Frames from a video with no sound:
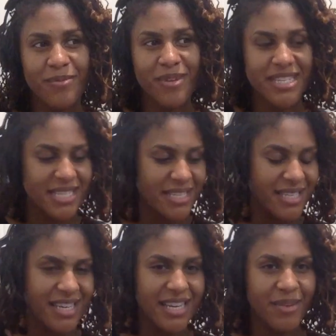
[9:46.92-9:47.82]

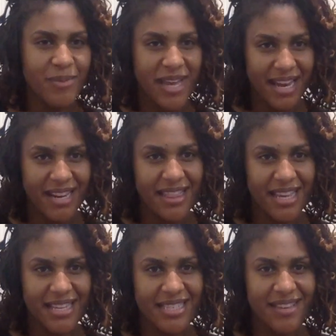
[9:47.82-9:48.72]
recently, we had a
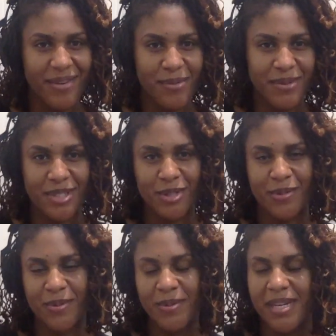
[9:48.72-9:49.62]
Thanksgiving one
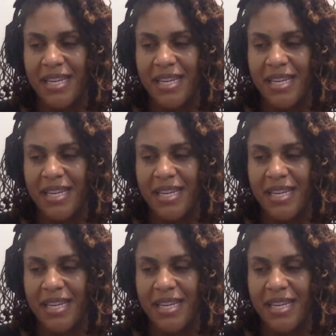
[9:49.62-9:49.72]
too.